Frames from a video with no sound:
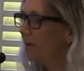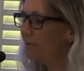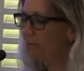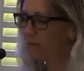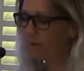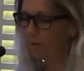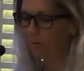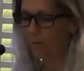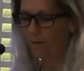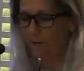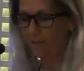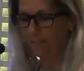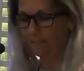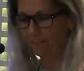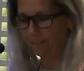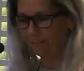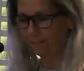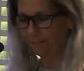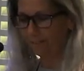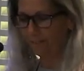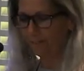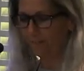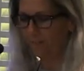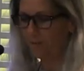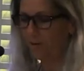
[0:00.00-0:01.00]

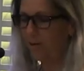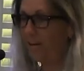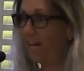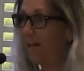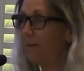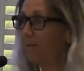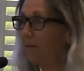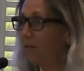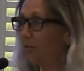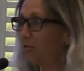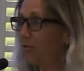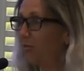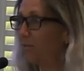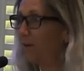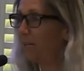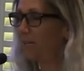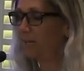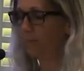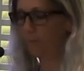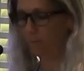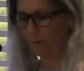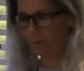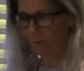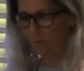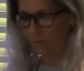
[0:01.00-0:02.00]
everyone. My name is
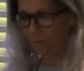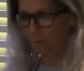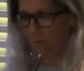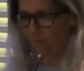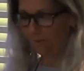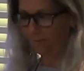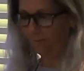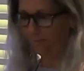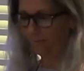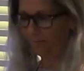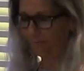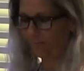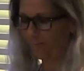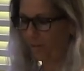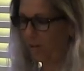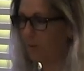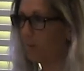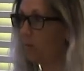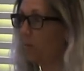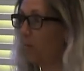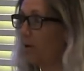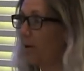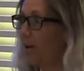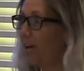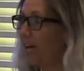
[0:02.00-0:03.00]
Rebecca Blore. I'm
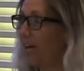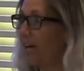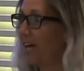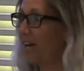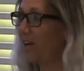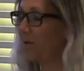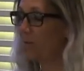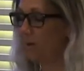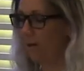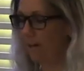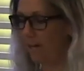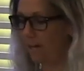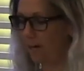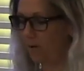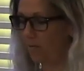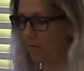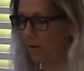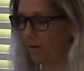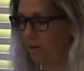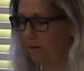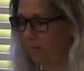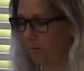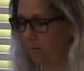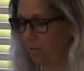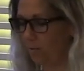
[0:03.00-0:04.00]
a proud
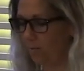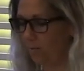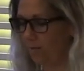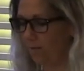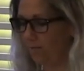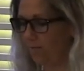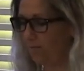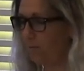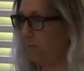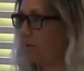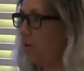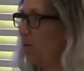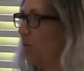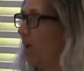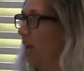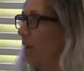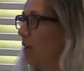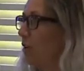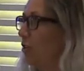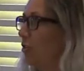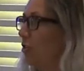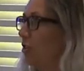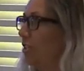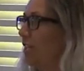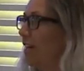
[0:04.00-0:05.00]
Anawan woman from
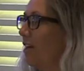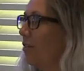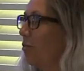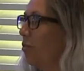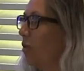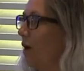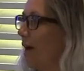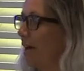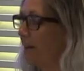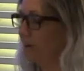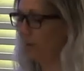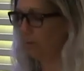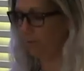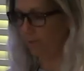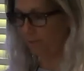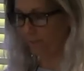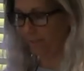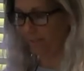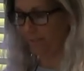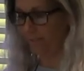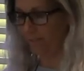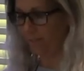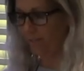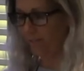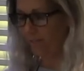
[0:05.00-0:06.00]
Yooralla, New South Wales.
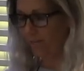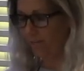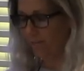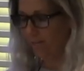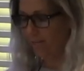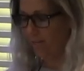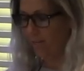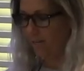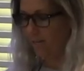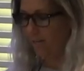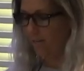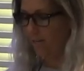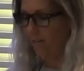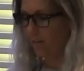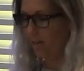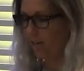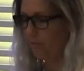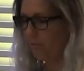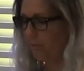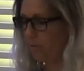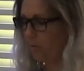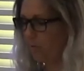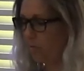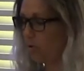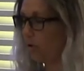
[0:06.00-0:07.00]

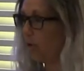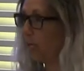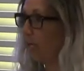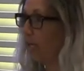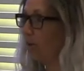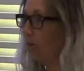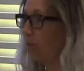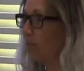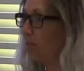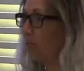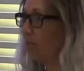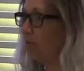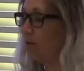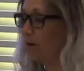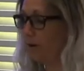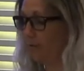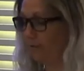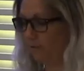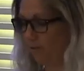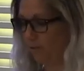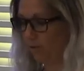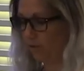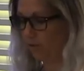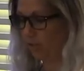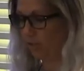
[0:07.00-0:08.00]
I've been working with Brighter
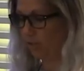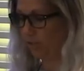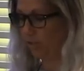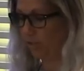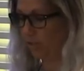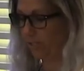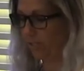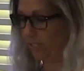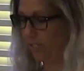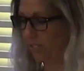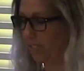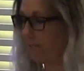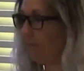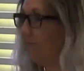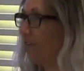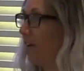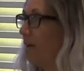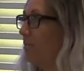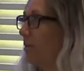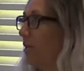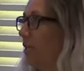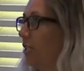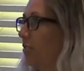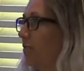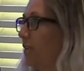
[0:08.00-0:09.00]
Futures as a
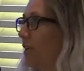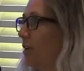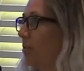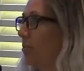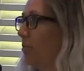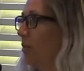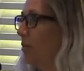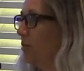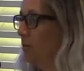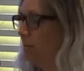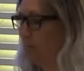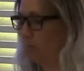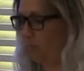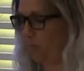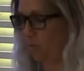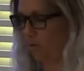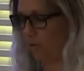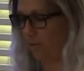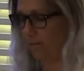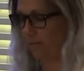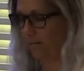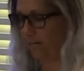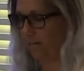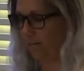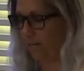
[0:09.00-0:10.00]
family development
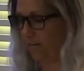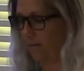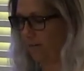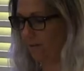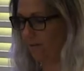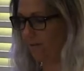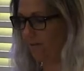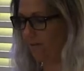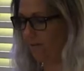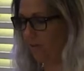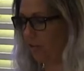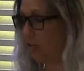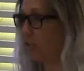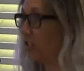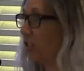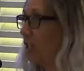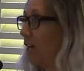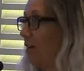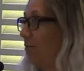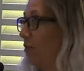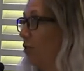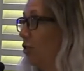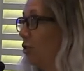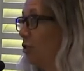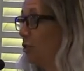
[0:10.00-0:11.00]
worker for just
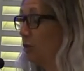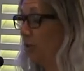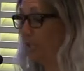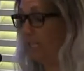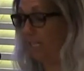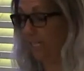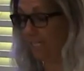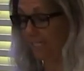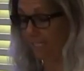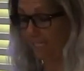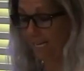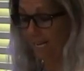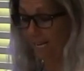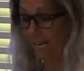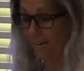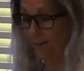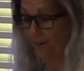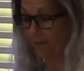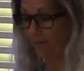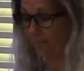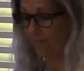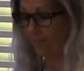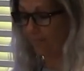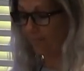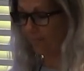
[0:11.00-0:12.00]
over 2 years
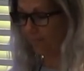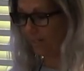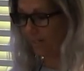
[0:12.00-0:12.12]
now.